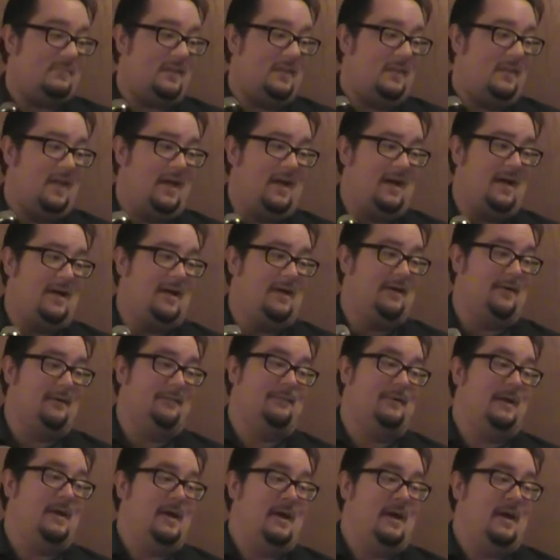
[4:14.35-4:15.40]
Uh,
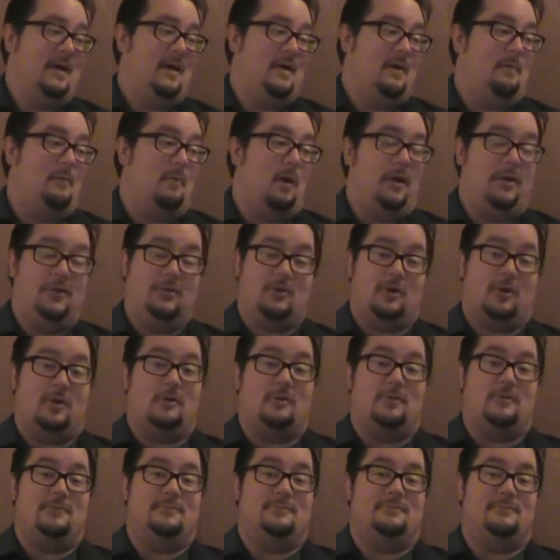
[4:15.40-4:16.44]
Marty
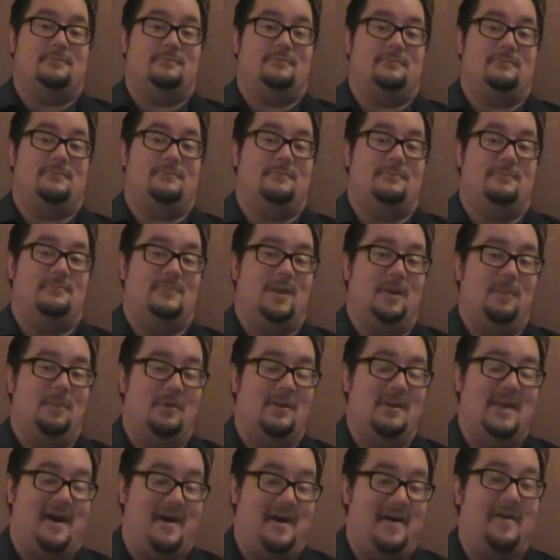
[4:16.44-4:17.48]
Scurll, number
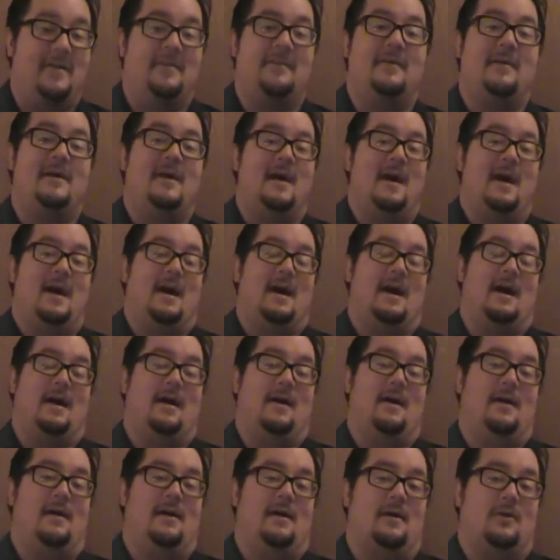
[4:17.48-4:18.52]
nine.
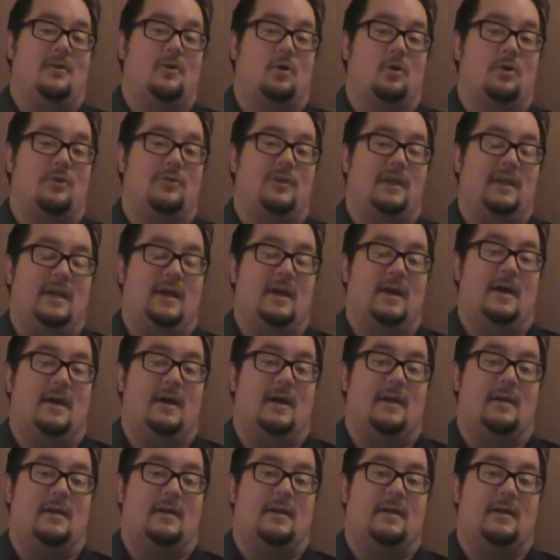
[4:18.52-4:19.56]
Uh, of course, he
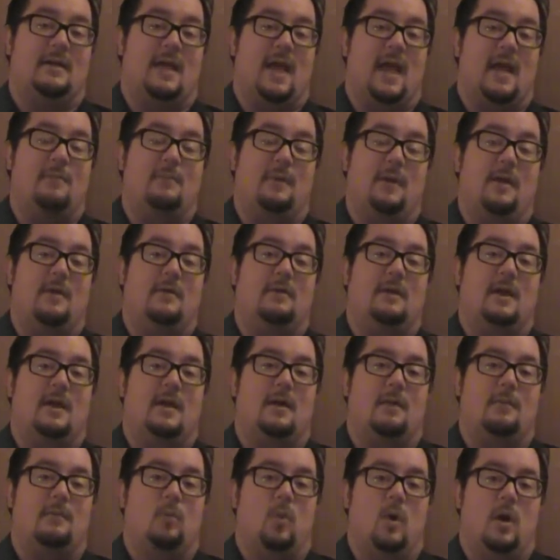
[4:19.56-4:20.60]
uh, came in,
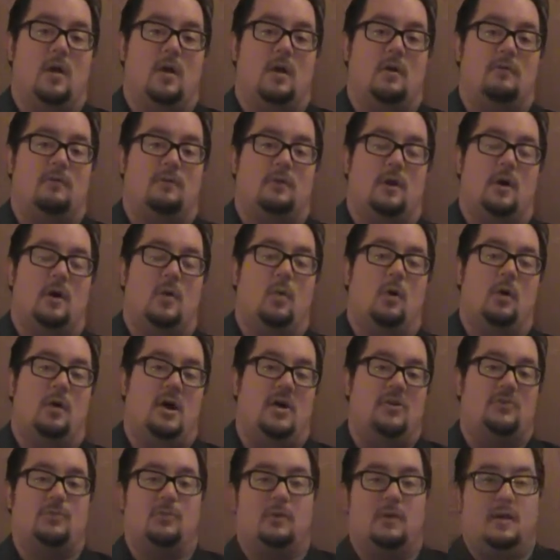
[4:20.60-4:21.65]
got a win over uh, Will
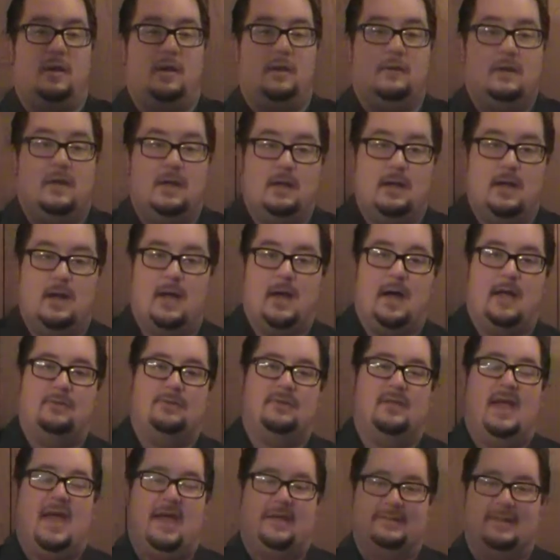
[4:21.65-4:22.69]
Ospreay uh, as
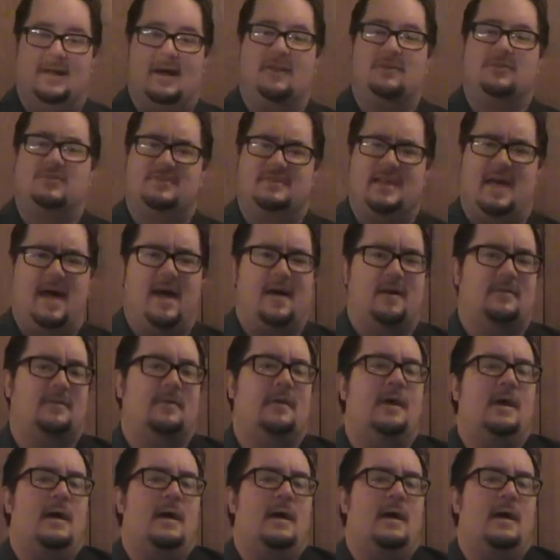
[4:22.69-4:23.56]
he headline stacked.